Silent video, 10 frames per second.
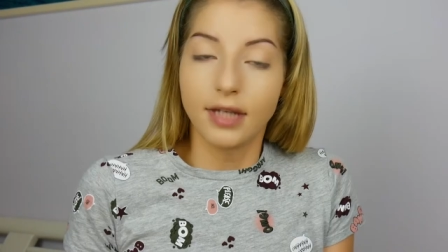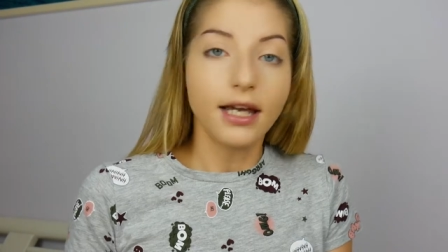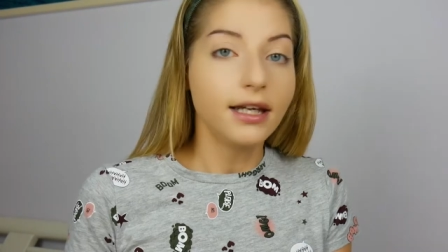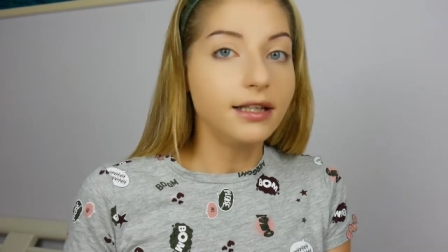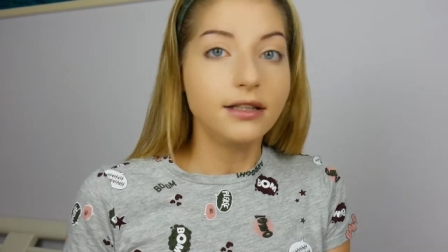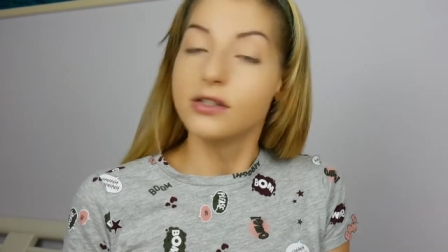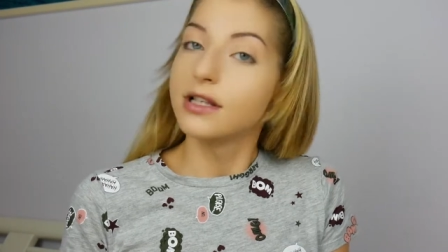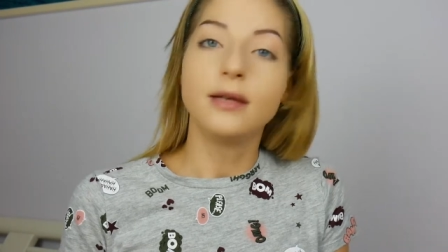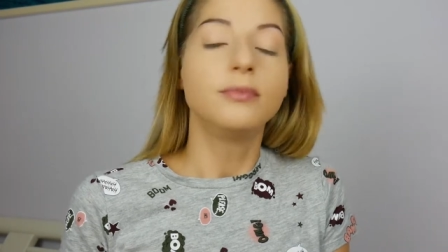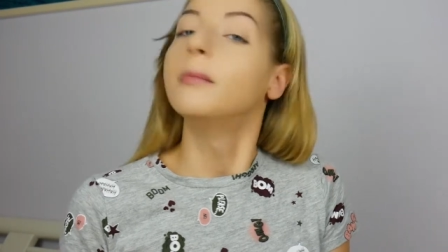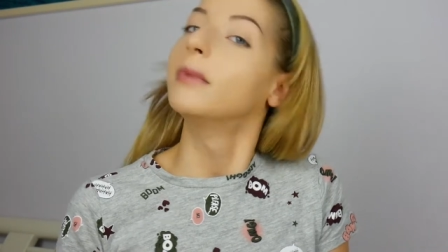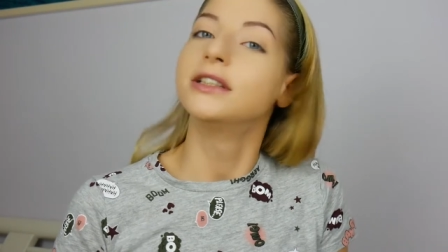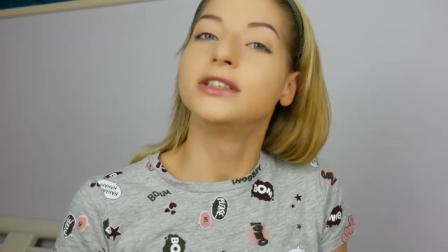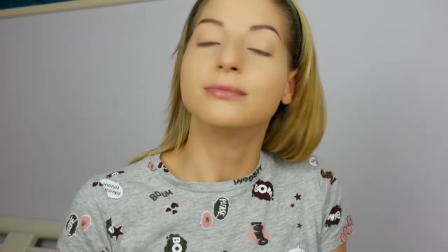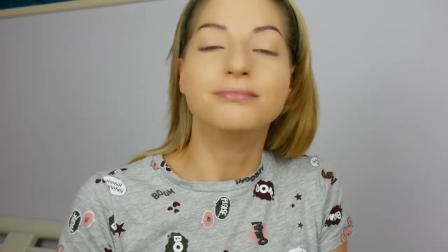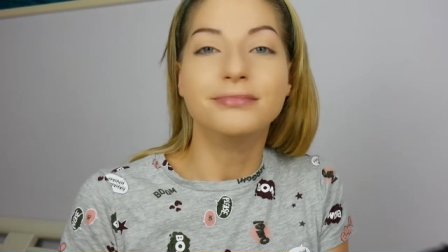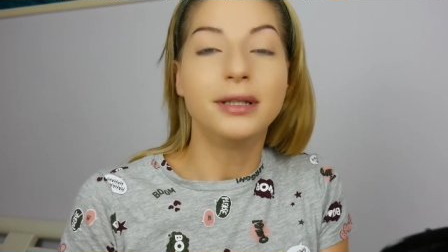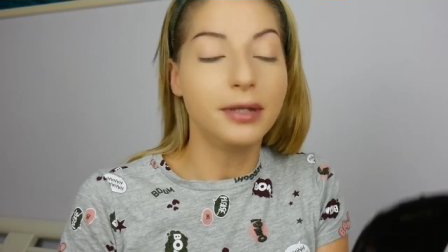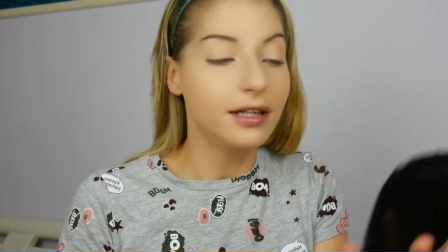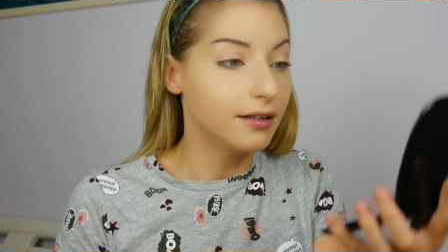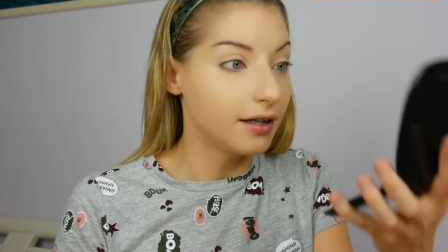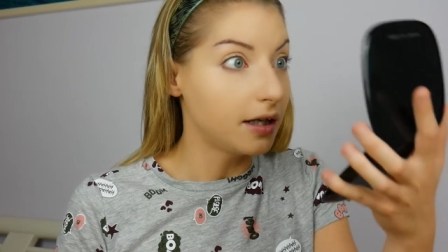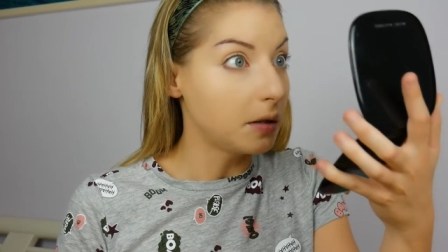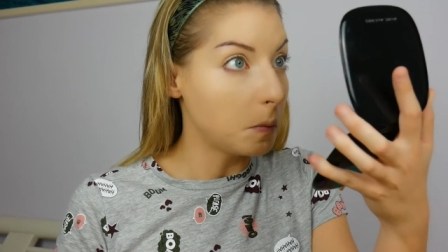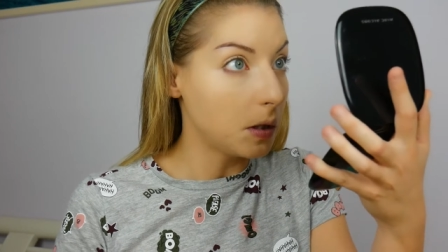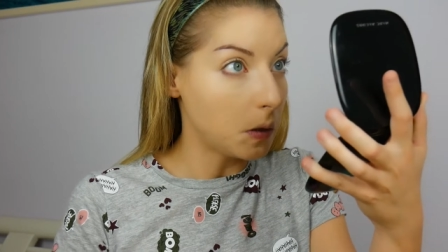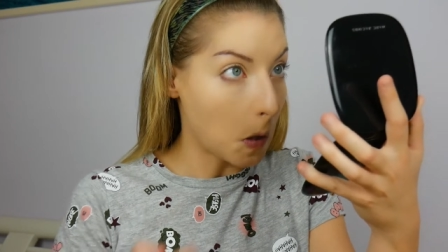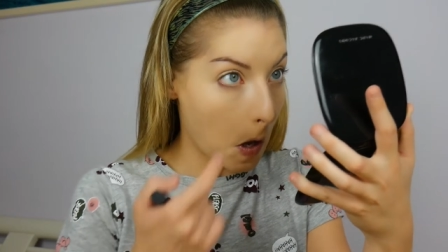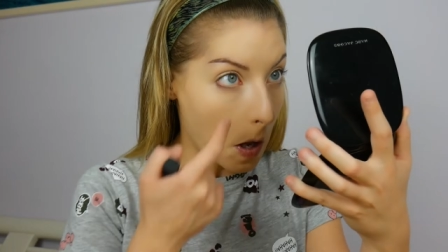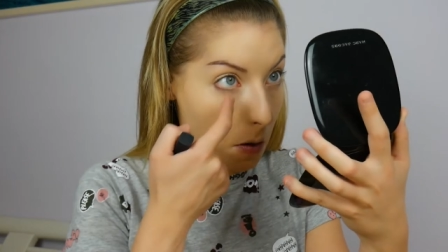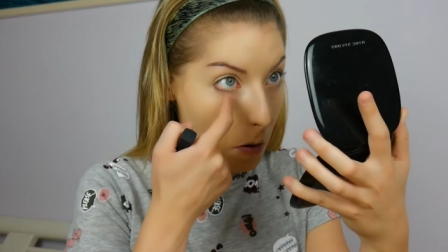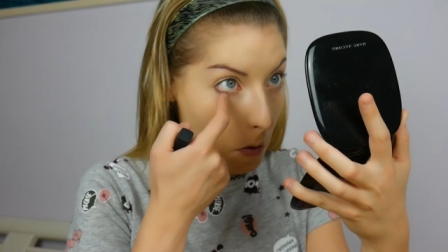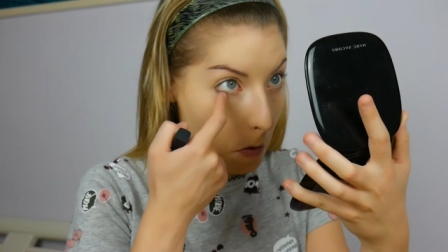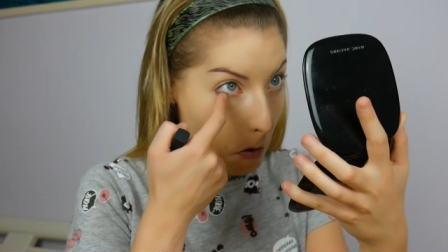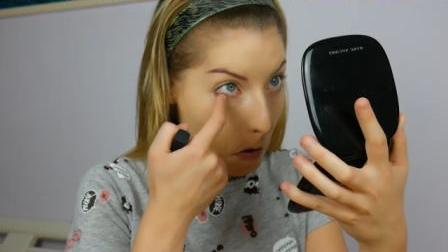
I don't sleep that much, maybe, I admit, I don't know.